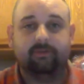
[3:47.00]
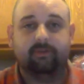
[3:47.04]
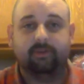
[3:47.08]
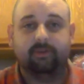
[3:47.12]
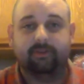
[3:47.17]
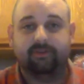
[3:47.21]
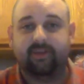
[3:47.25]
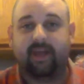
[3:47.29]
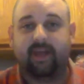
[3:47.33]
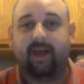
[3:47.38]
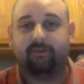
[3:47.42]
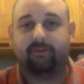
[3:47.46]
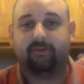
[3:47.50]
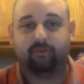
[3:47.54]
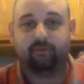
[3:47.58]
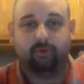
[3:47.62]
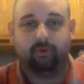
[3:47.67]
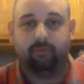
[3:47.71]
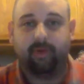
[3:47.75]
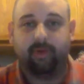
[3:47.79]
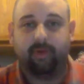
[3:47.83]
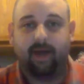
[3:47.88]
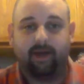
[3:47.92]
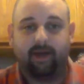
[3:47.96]
sound's
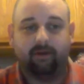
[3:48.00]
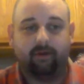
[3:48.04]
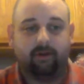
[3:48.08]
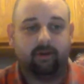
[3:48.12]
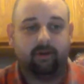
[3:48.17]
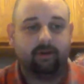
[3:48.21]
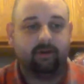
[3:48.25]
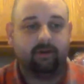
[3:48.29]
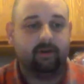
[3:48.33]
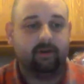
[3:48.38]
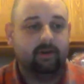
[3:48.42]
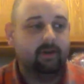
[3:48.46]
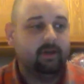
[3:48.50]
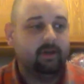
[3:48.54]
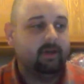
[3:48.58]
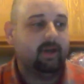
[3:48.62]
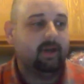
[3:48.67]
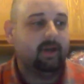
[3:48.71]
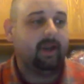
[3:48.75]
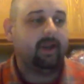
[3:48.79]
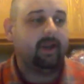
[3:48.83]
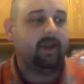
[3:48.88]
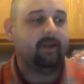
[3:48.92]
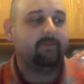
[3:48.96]
real bad on it.
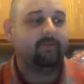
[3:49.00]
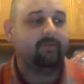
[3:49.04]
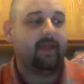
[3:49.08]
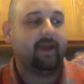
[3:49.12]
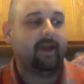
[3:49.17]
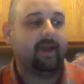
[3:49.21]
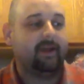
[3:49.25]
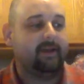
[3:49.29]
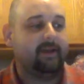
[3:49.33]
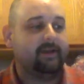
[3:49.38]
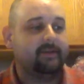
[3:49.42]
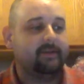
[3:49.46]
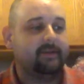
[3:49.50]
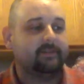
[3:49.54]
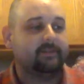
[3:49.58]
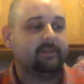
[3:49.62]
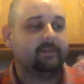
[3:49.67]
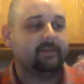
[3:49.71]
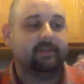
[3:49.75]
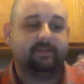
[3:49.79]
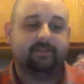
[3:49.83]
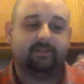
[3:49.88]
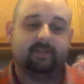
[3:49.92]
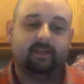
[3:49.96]
And that is
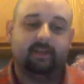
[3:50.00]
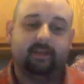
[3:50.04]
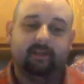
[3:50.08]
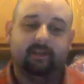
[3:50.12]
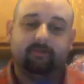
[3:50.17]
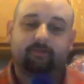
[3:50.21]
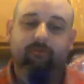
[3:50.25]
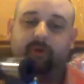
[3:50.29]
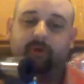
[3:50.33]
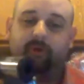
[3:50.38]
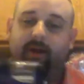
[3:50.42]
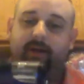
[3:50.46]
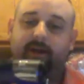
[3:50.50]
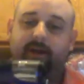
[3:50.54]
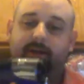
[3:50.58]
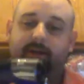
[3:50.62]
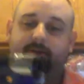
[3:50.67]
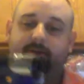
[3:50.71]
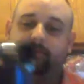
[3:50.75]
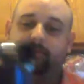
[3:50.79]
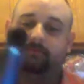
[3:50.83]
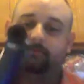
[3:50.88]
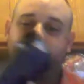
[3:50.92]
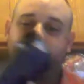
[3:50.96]
this thing right here.